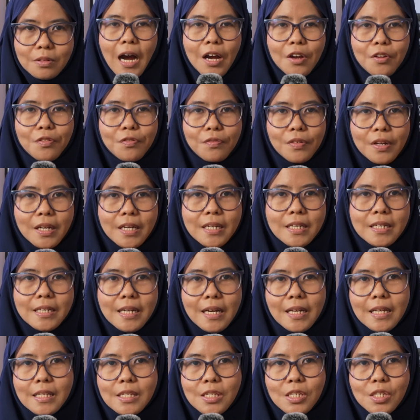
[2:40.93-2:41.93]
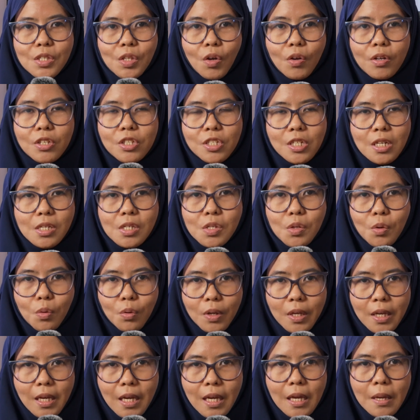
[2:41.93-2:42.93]
I've learned that it's not just
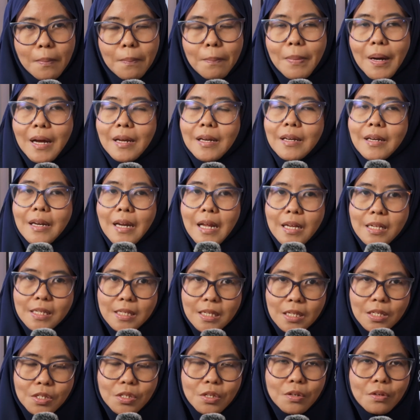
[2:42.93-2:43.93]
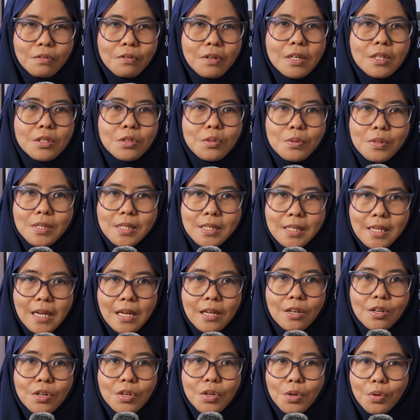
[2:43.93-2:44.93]
okay but necessary to
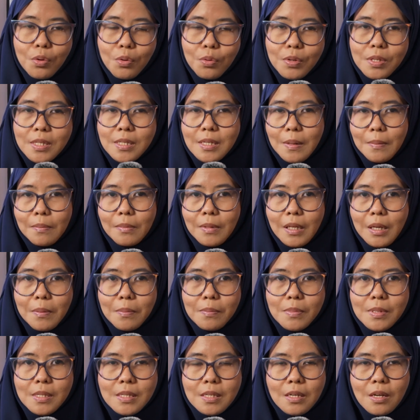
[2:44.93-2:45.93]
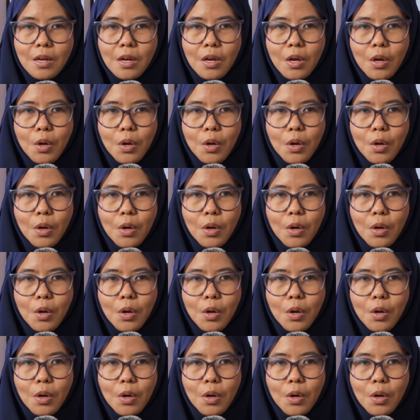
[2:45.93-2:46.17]
say no sometimes.